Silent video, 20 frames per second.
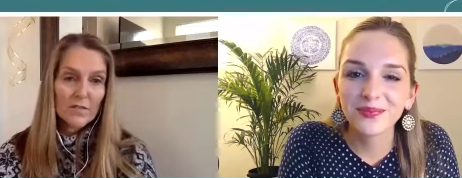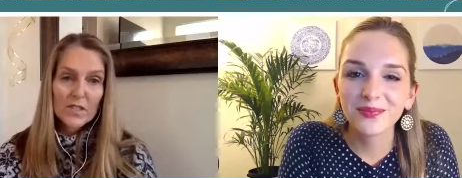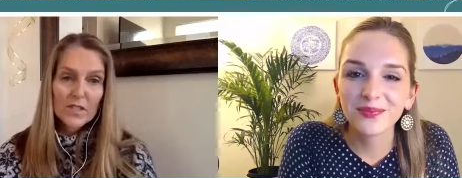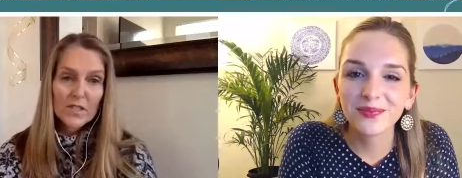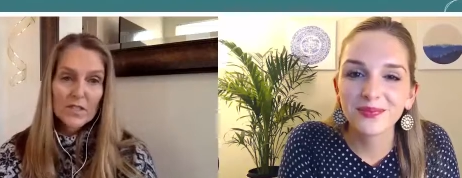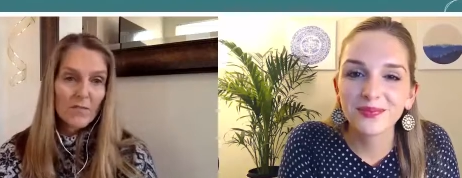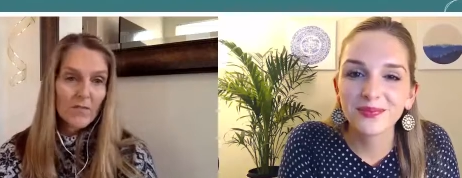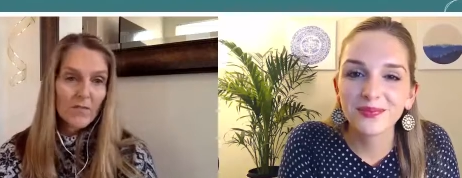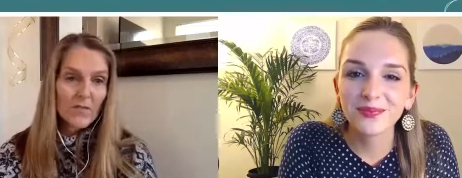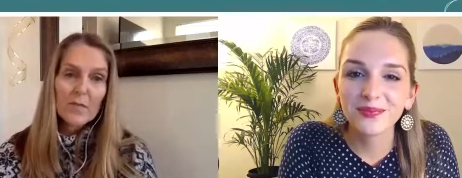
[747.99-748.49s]

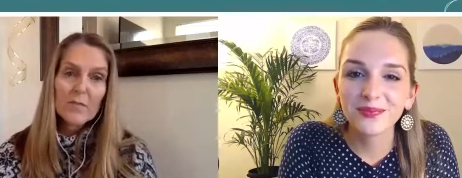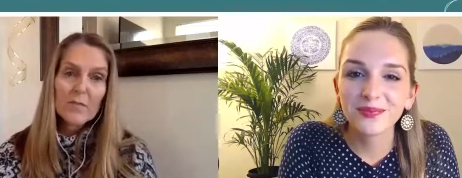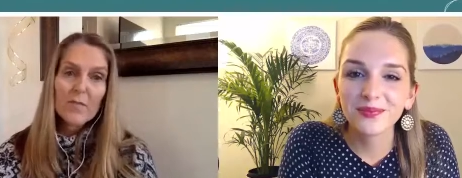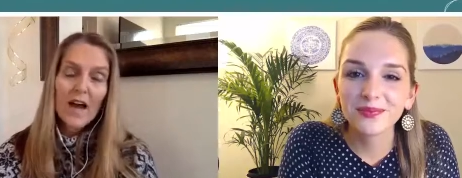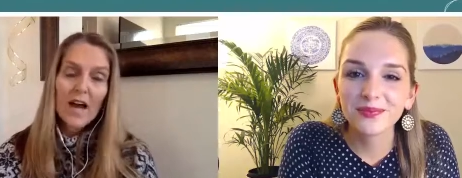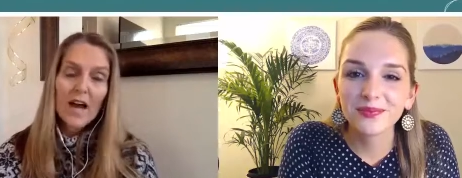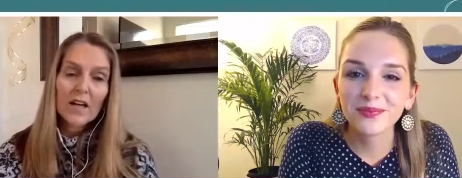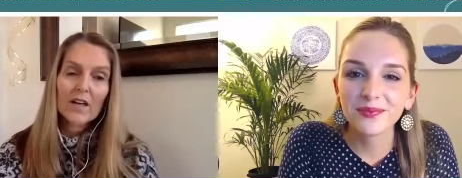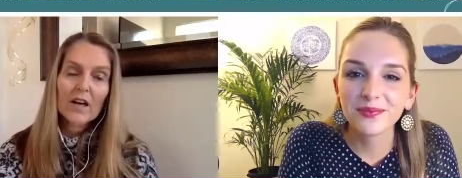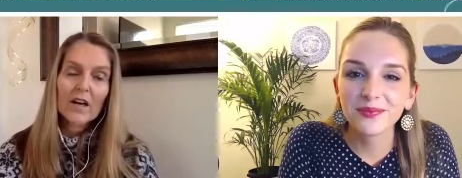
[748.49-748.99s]
Speaker 1: some
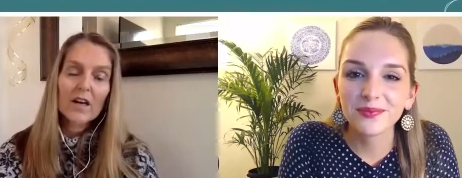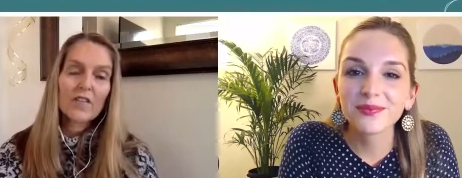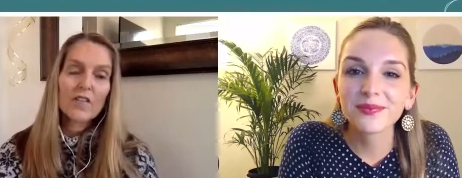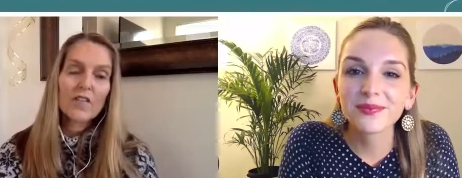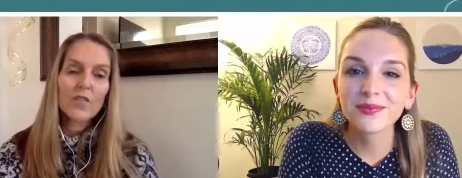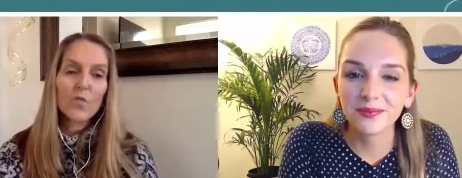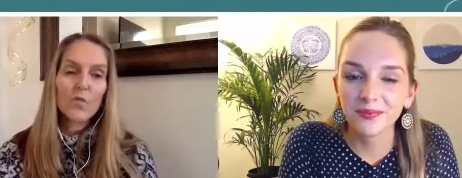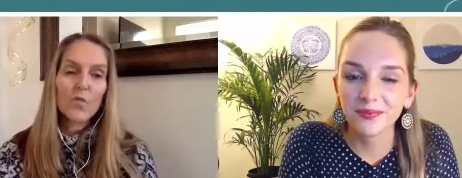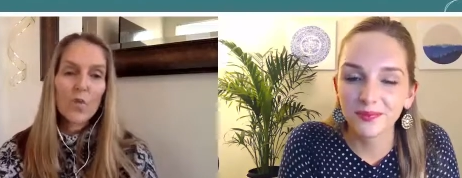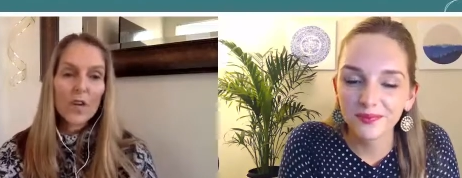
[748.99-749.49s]
feedback on
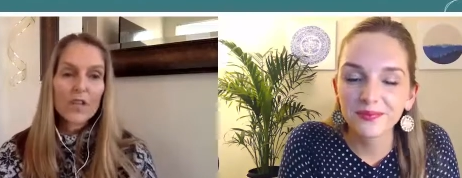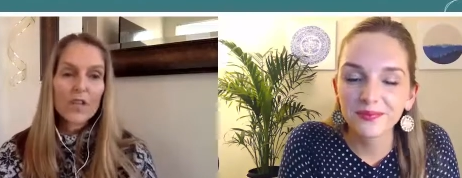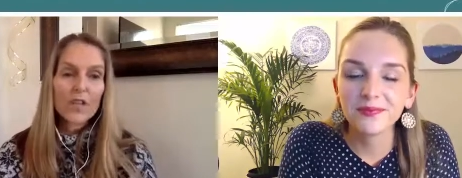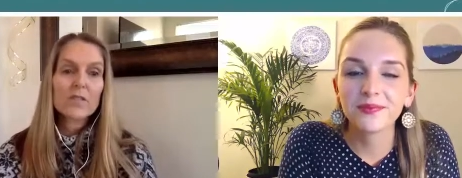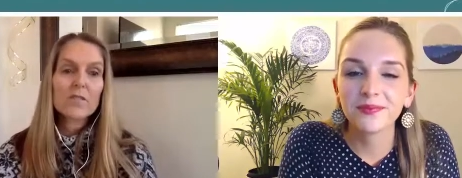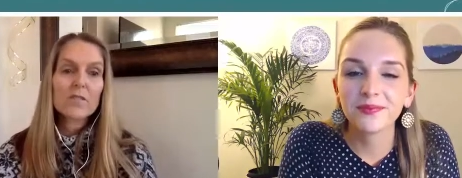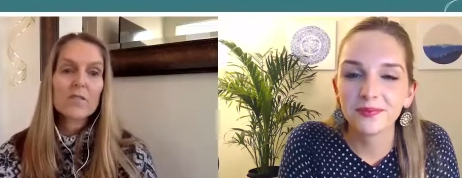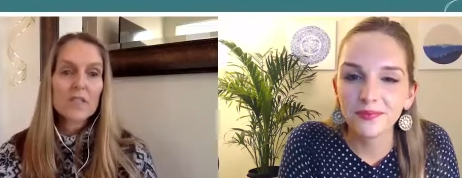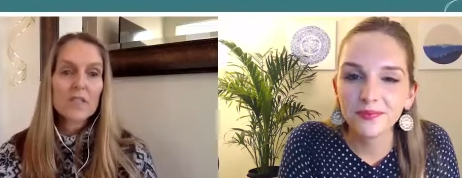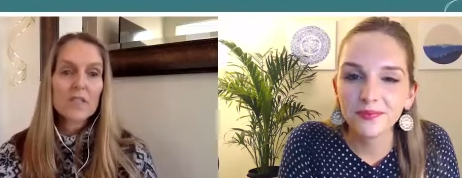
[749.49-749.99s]
what are
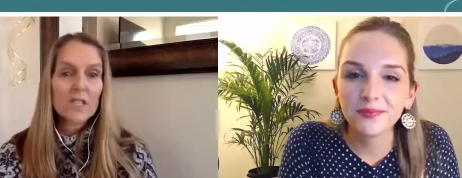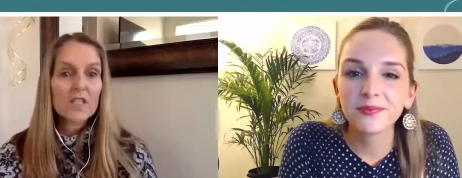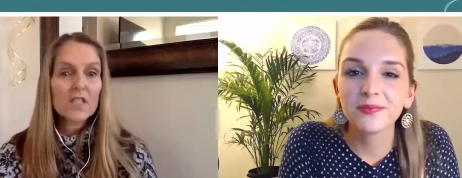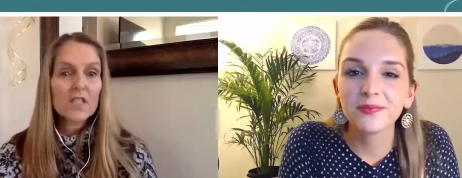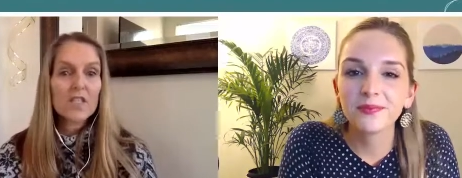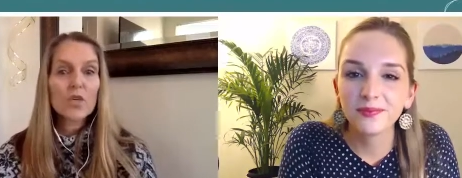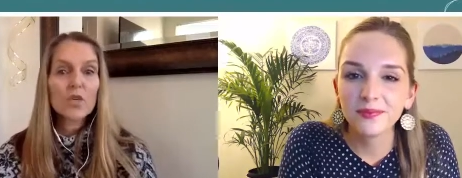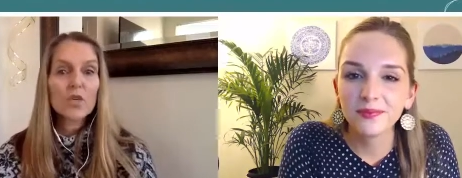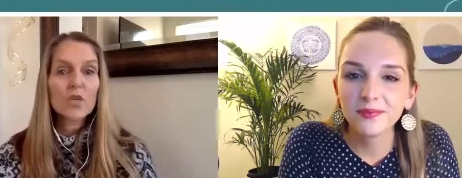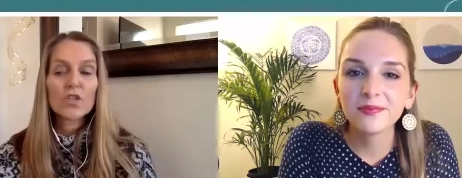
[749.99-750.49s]
some things that
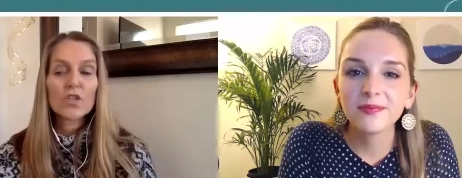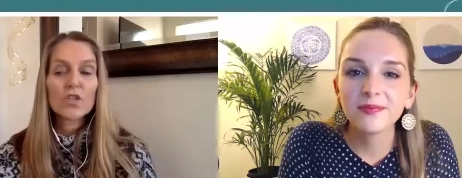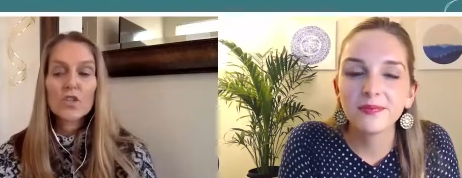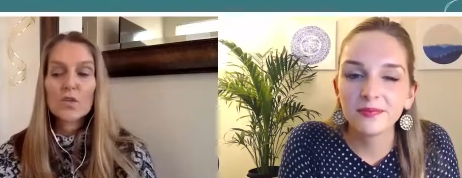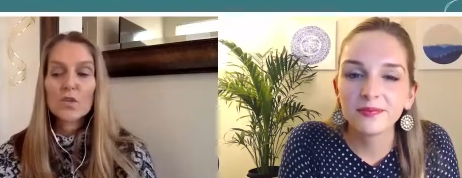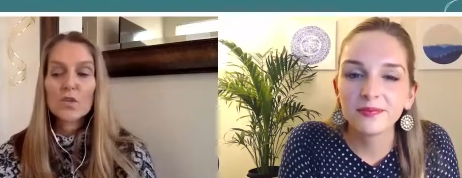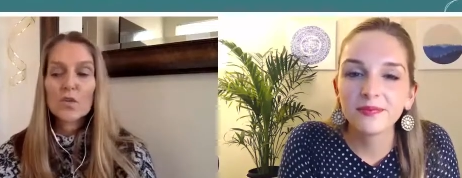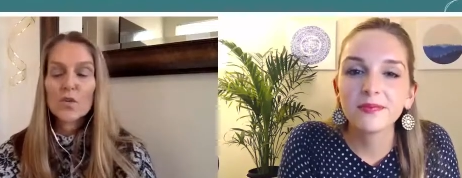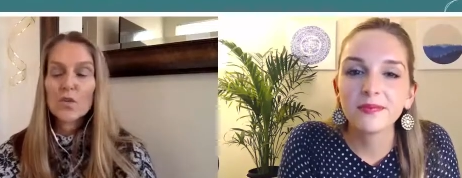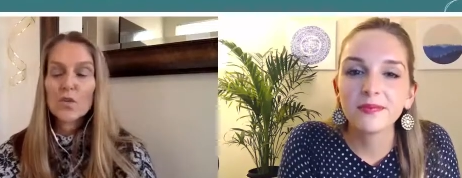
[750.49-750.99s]
you can
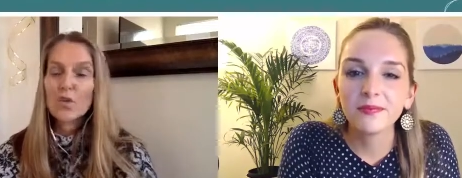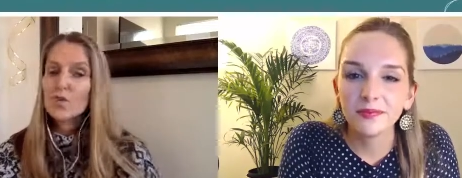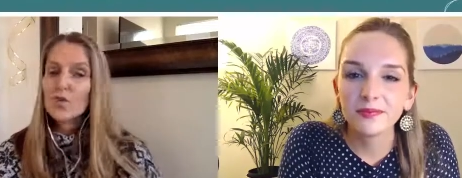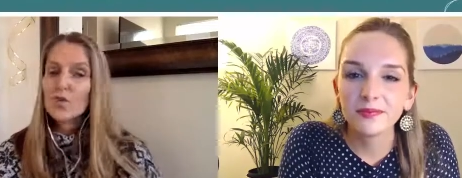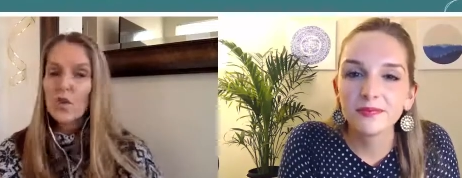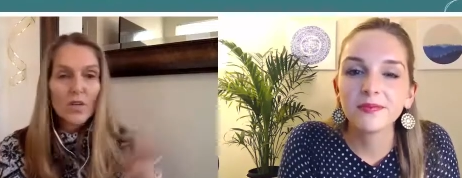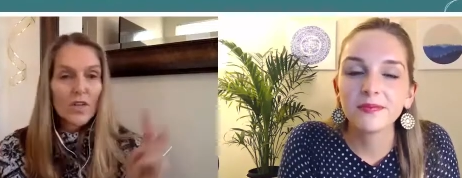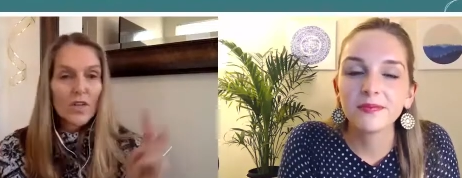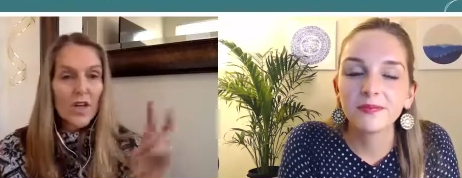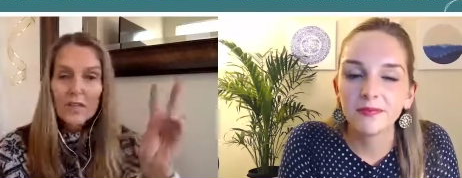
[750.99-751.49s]
do. You
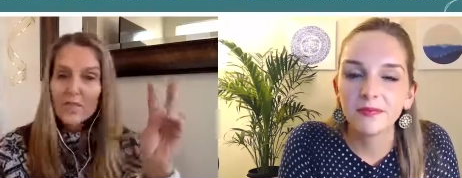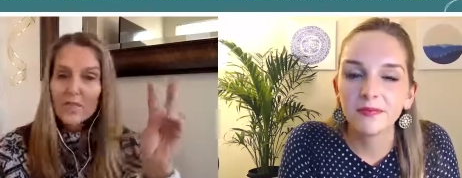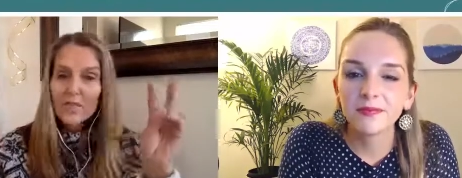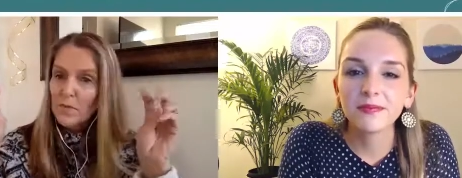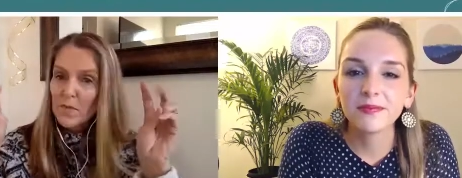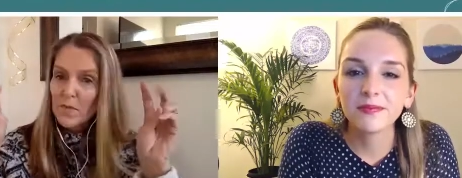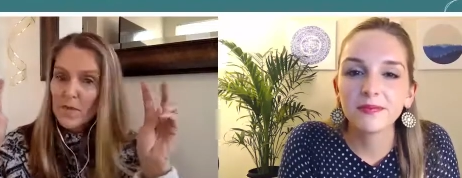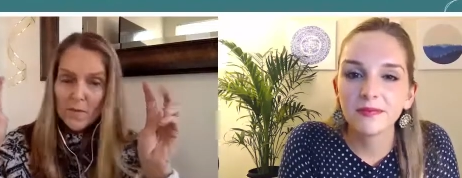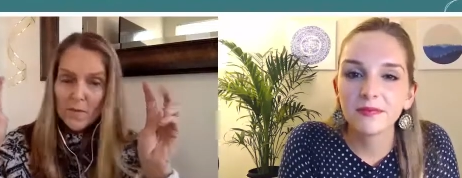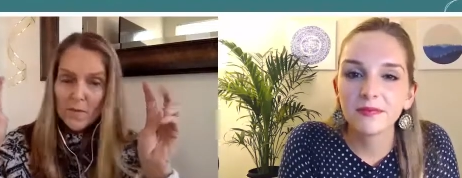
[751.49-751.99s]
don't have to
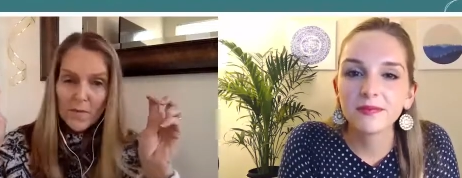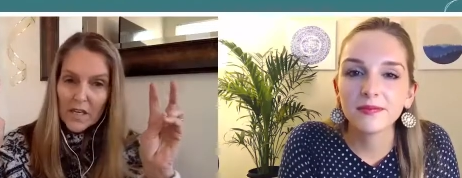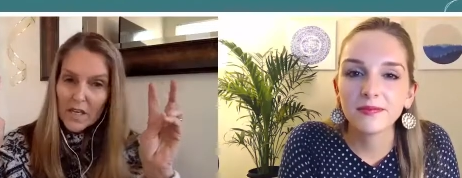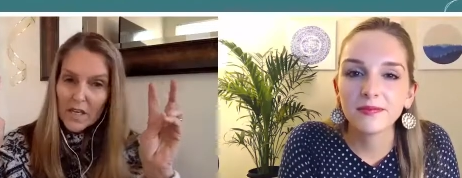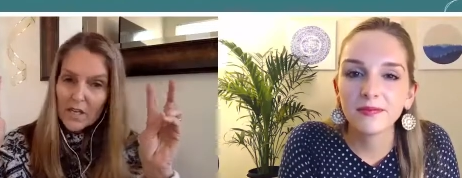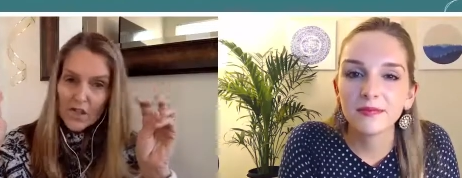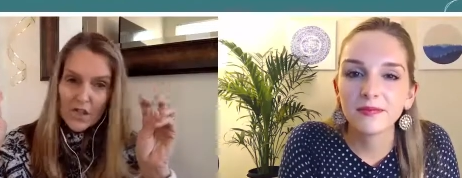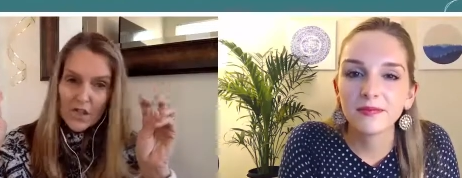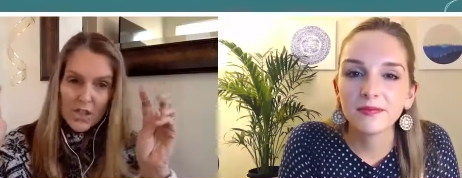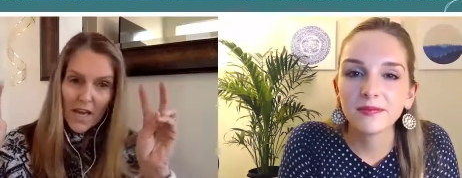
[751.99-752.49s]
be a PhD